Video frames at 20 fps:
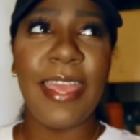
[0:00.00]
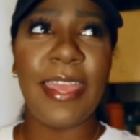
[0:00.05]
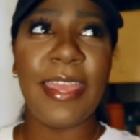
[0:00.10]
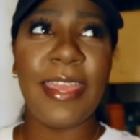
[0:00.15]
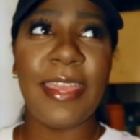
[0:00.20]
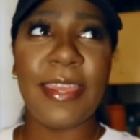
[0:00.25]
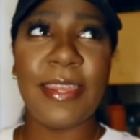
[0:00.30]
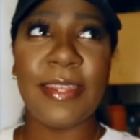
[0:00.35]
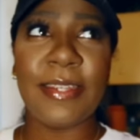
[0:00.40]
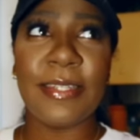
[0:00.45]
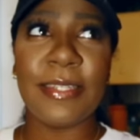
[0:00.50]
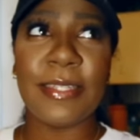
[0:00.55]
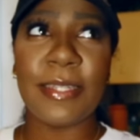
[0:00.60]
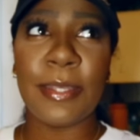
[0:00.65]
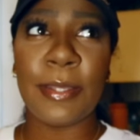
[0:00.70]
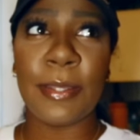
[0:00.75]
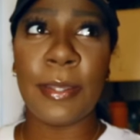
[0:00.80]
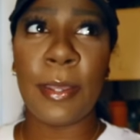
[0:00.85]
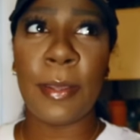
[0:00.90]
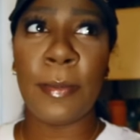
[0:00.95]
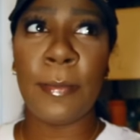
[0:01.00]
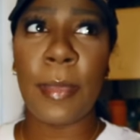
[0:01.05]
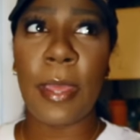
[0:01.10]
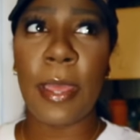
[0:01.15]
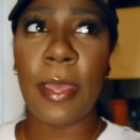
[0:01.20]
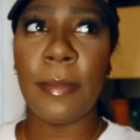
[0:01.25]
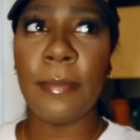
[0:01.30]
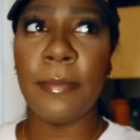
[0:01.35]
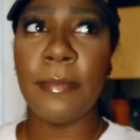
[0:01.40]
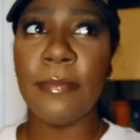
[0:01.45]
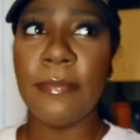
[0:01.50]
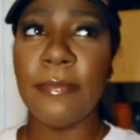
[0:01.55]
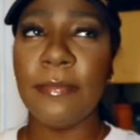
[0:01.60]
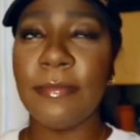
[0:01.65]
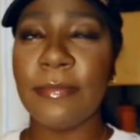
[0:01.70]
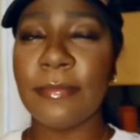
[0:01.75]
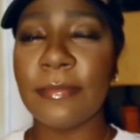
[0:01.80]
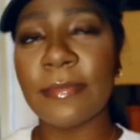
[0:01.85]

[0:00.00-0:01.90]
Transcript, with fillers: and um, I'm